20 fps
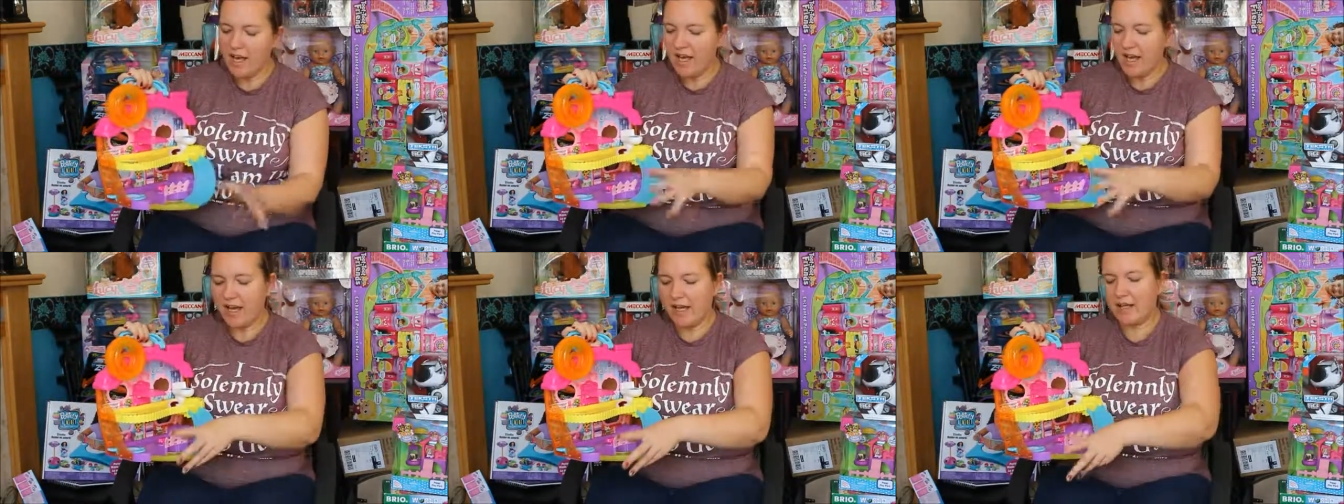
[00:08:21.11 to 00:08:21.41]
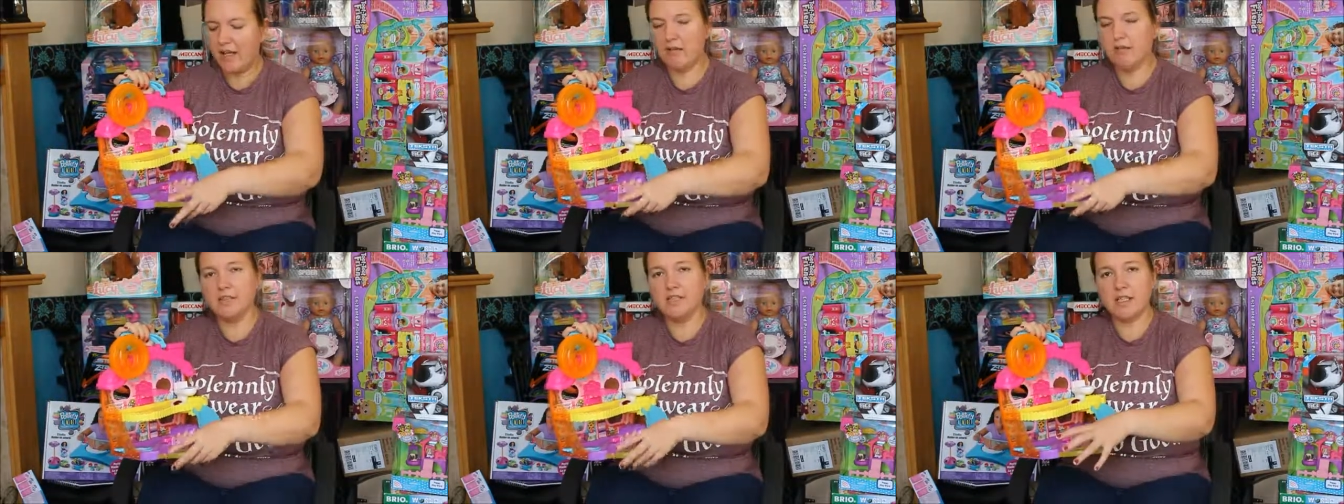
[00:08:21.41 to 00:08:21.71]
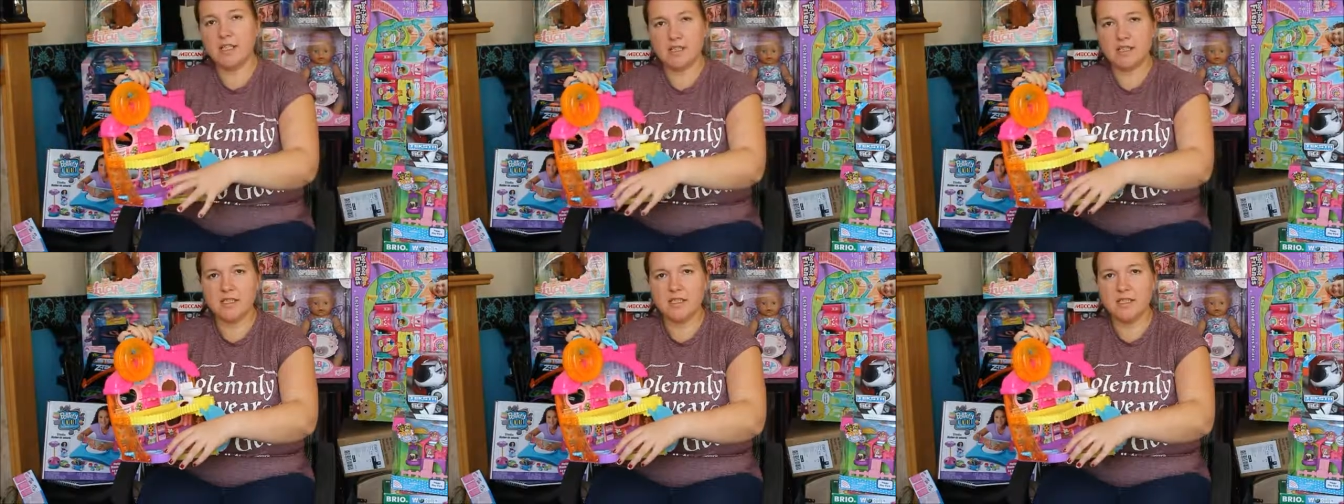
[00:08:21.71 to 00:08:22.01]
And
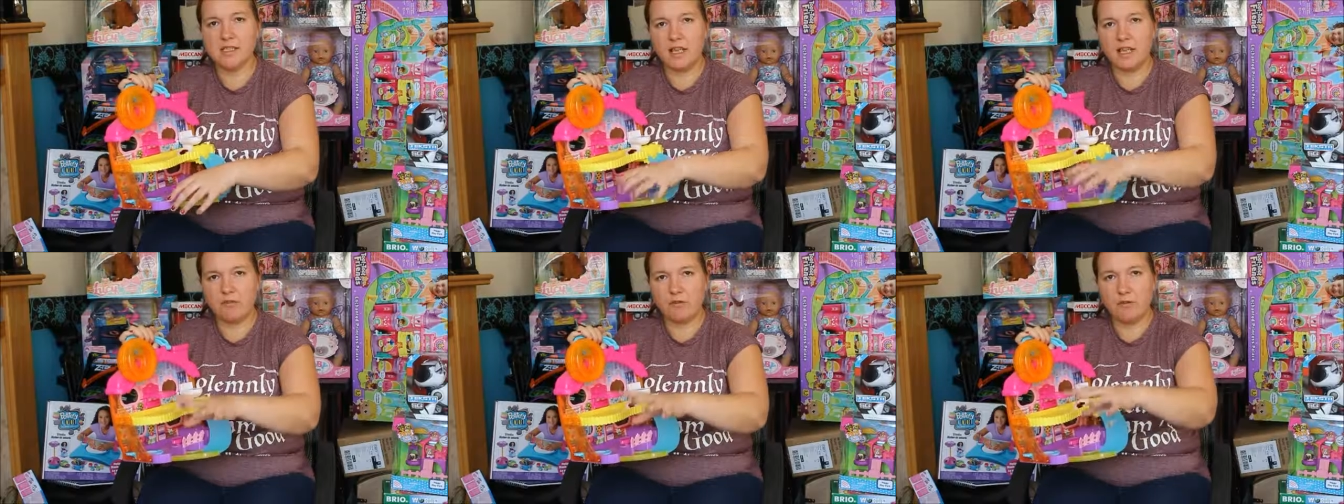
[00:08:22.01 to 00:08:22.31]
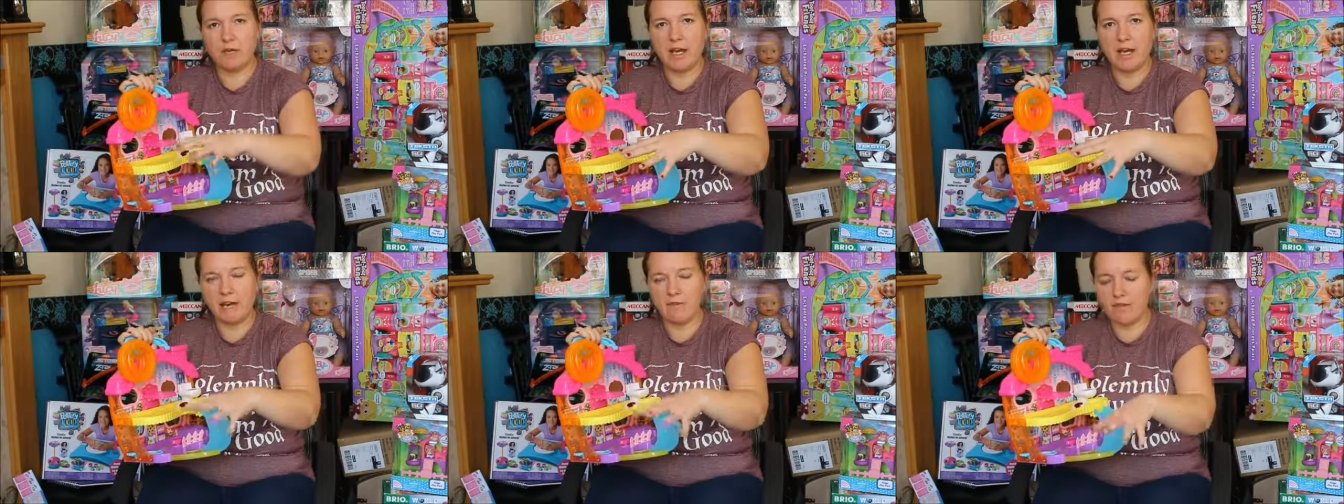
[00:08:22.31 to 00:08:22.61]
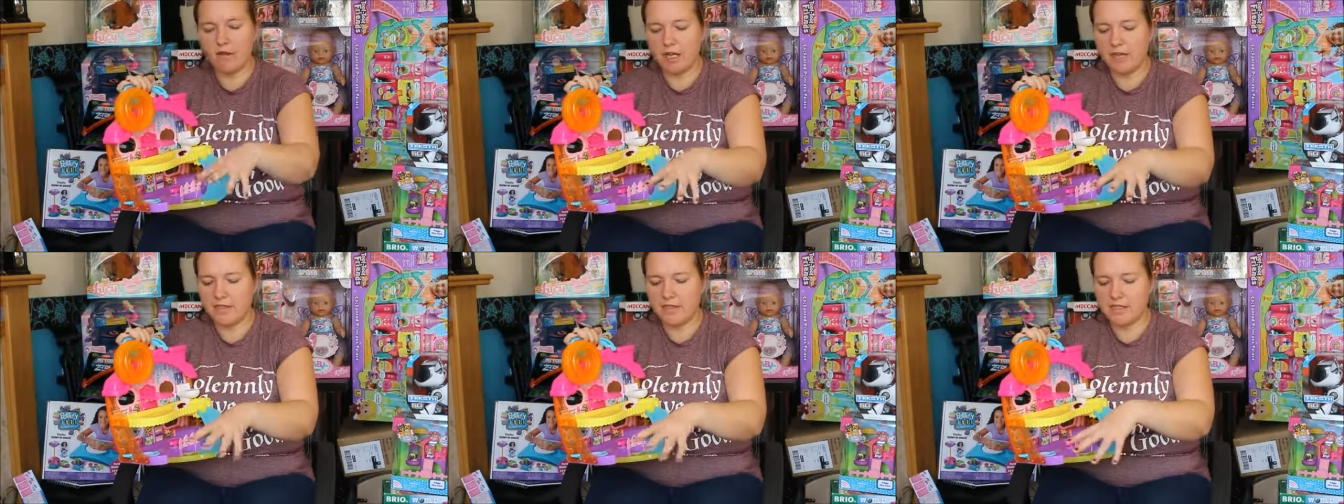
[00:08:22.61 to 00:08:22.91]
obviously, as I say, if you
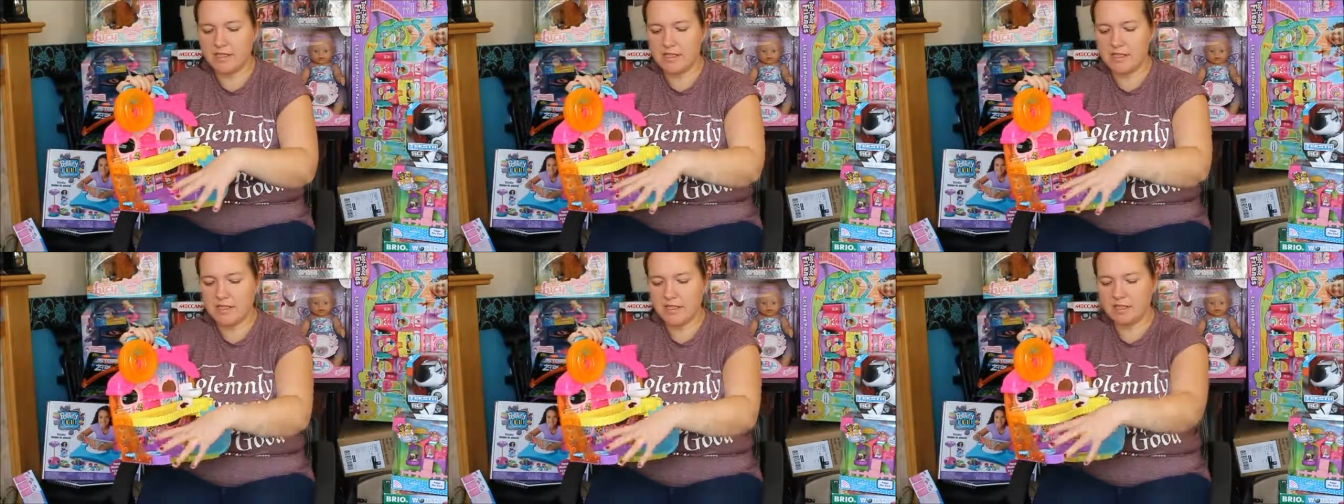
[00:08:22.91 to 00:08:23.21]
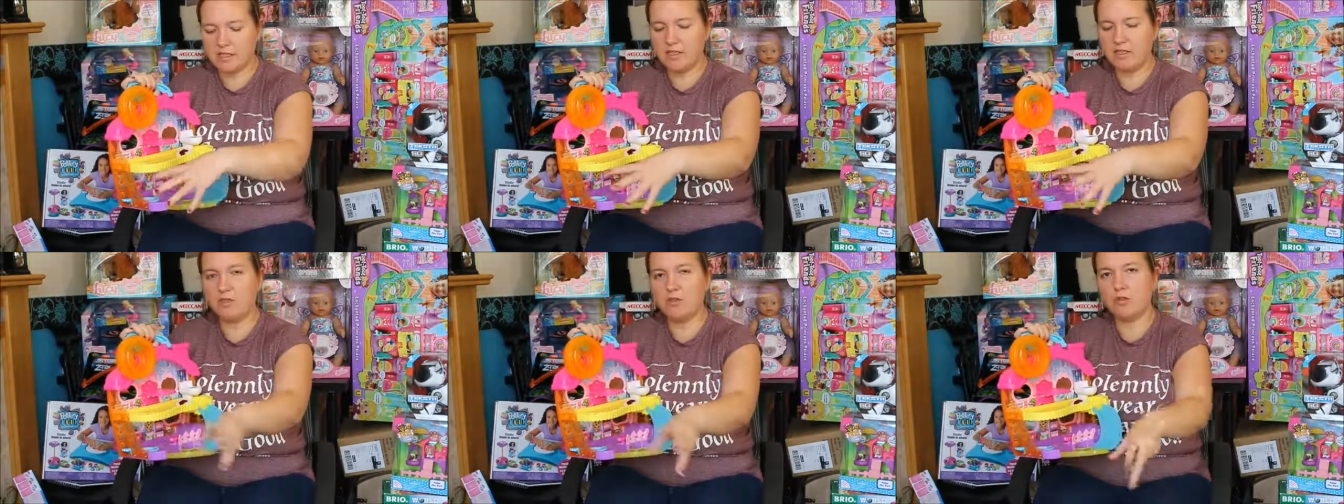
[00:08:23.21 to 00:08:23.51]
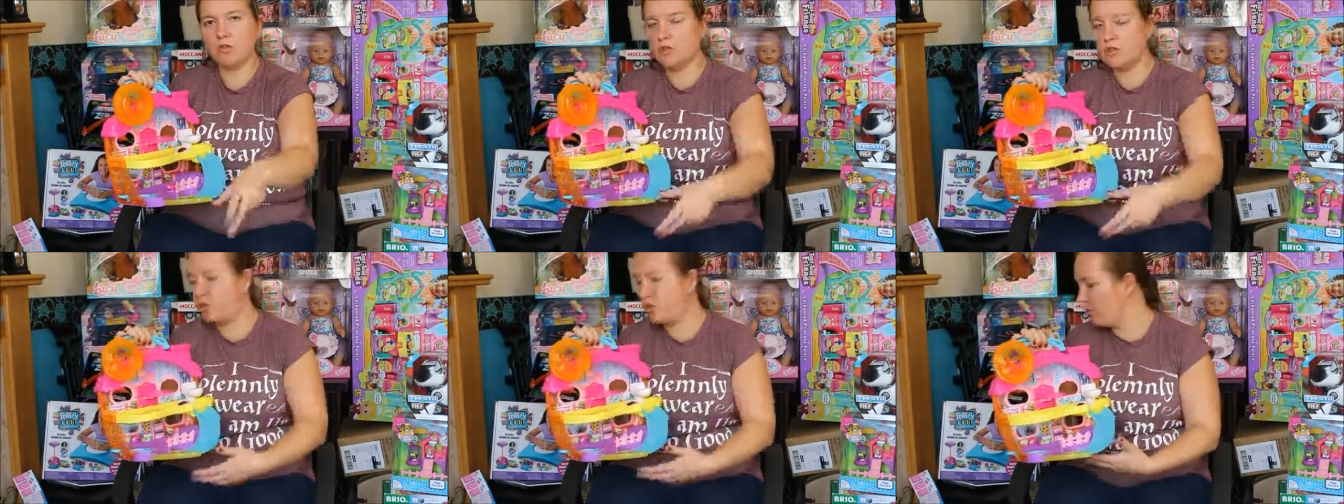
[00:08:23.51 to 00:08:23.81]
have other sets, then you
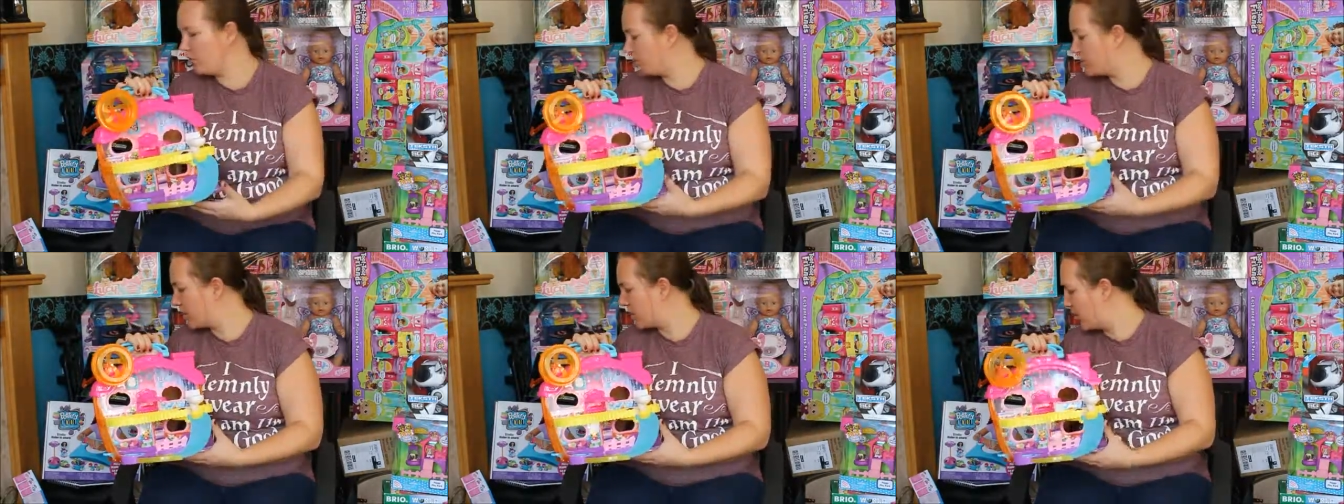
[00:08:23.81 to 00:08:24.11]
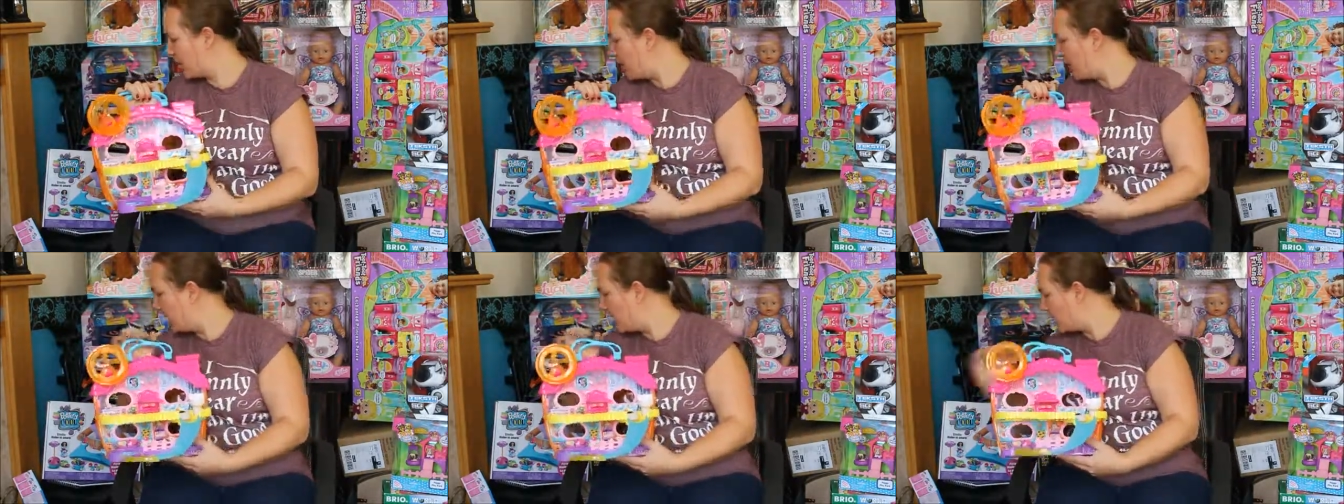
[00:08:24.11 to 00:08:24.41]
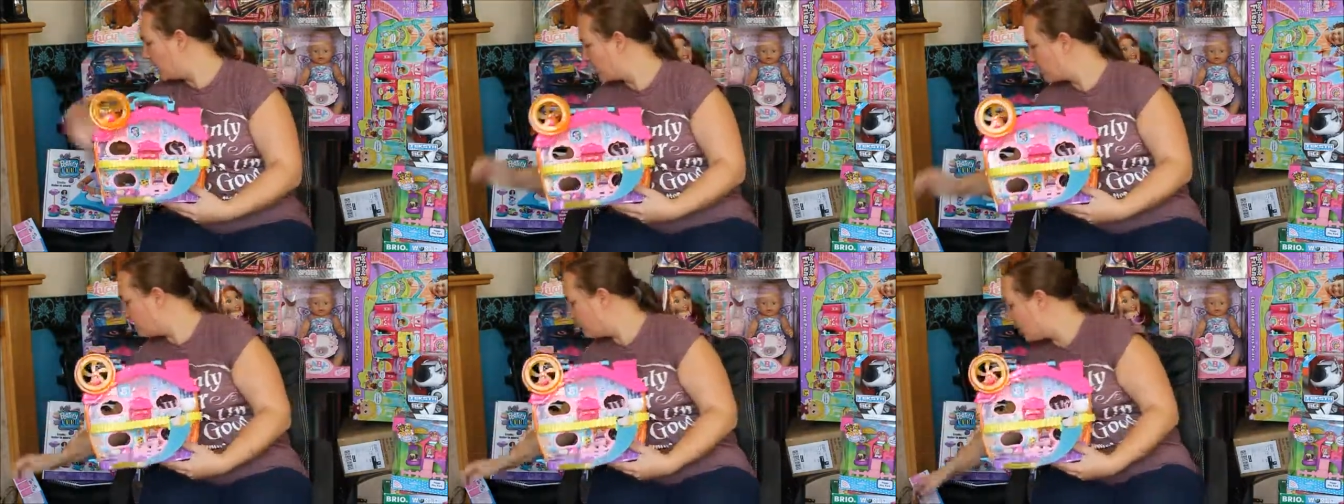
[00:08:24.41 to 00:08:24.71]
can use
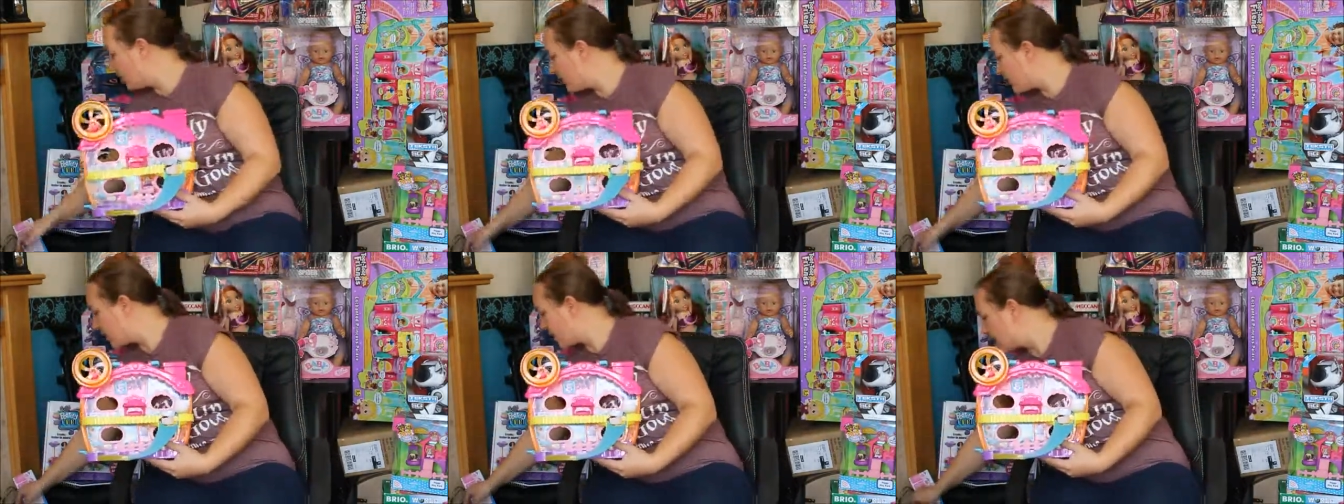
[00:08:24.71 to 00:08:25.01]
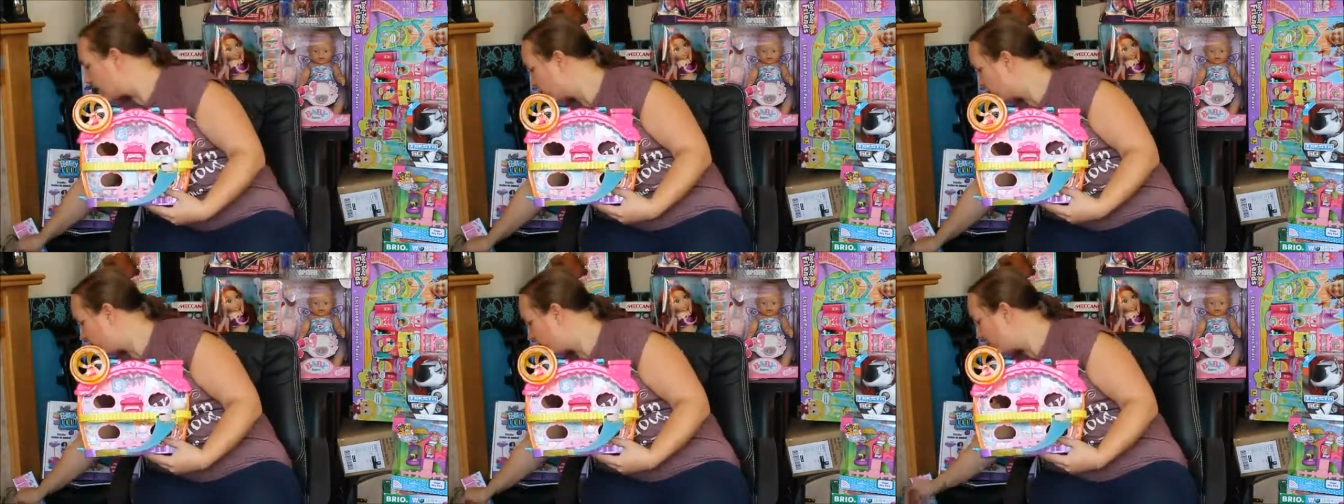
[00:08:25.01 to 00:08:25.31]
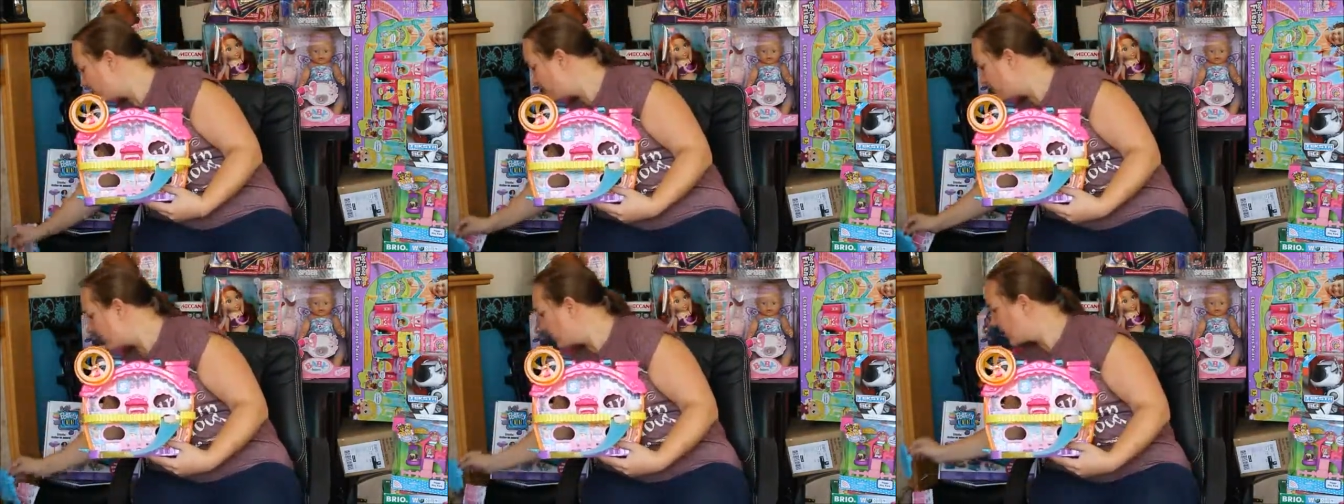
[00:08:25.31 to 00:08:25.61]
the cross section